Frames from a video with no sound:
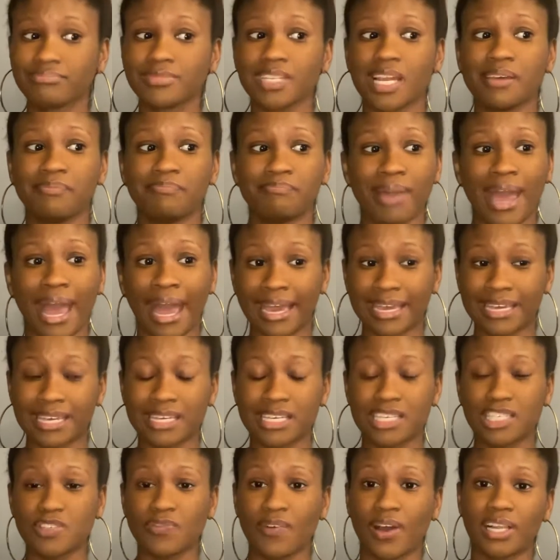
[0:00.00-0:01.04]

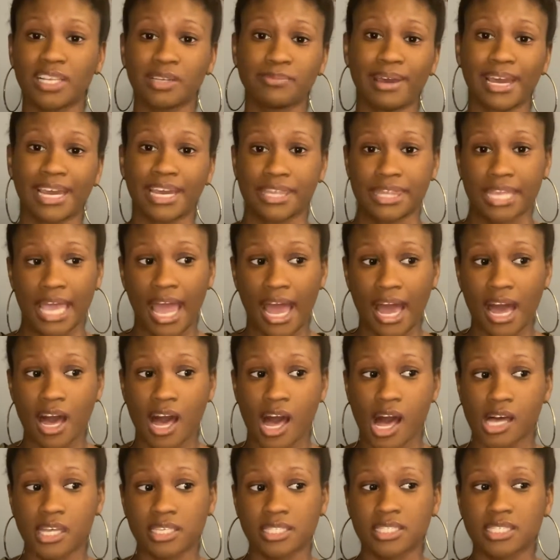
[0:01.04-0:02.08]
Maggie is finally back at the
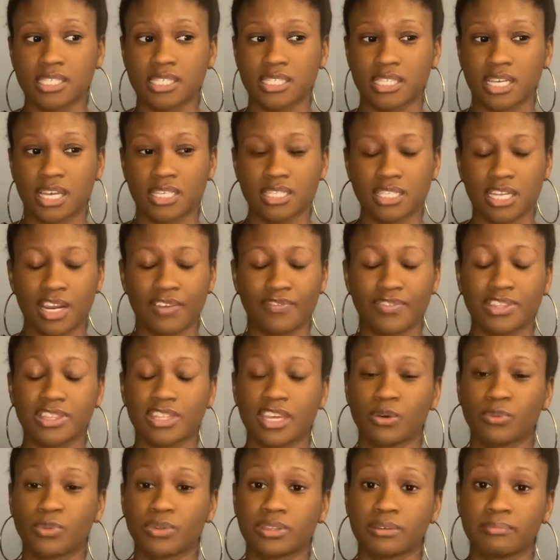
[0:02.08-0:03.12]
house discussing
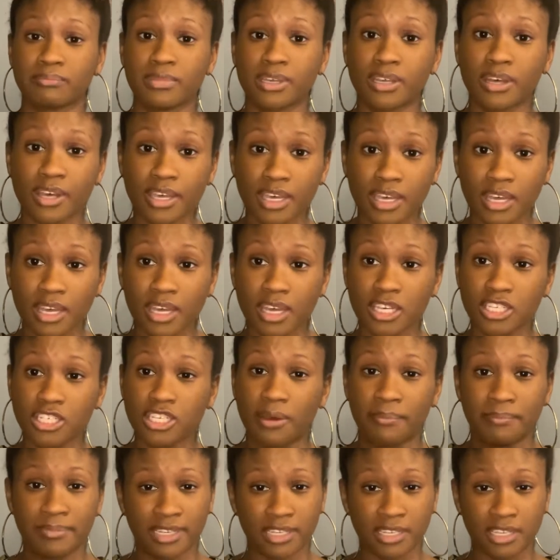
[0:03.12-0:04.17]
everything with Amelia.
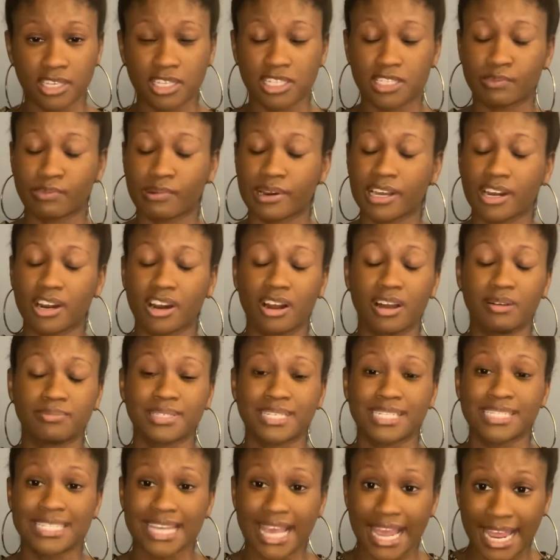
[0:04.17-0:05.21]
Amelia is bringing her up
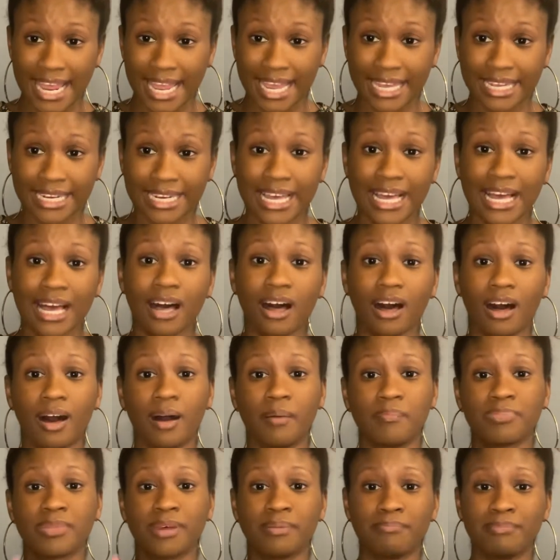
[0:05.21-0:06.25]
to date.
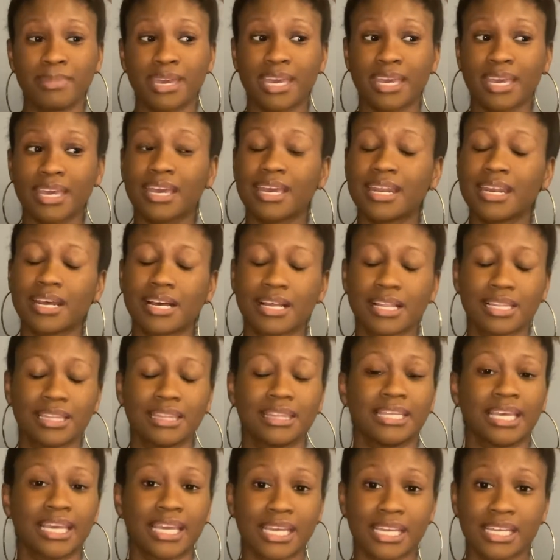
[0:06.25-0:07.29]
The men,
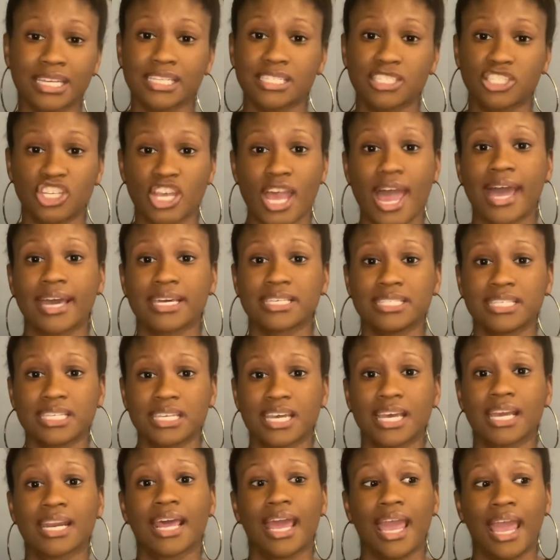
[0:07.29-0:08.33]
Link,
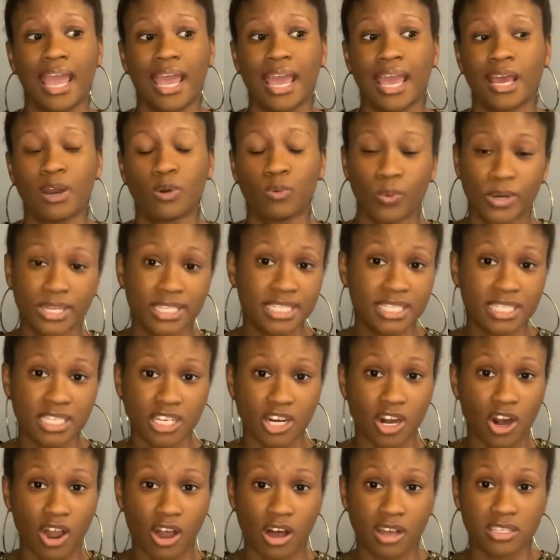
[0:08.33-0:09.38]
Jackson, and Winston
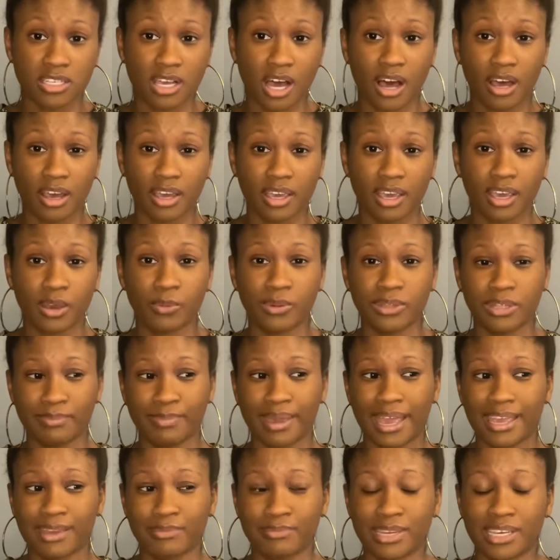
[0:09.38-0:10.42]
are all talking with the
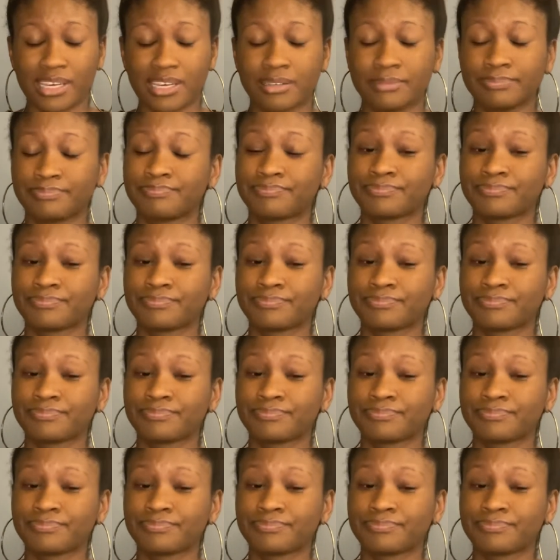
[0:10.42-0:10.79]
baby.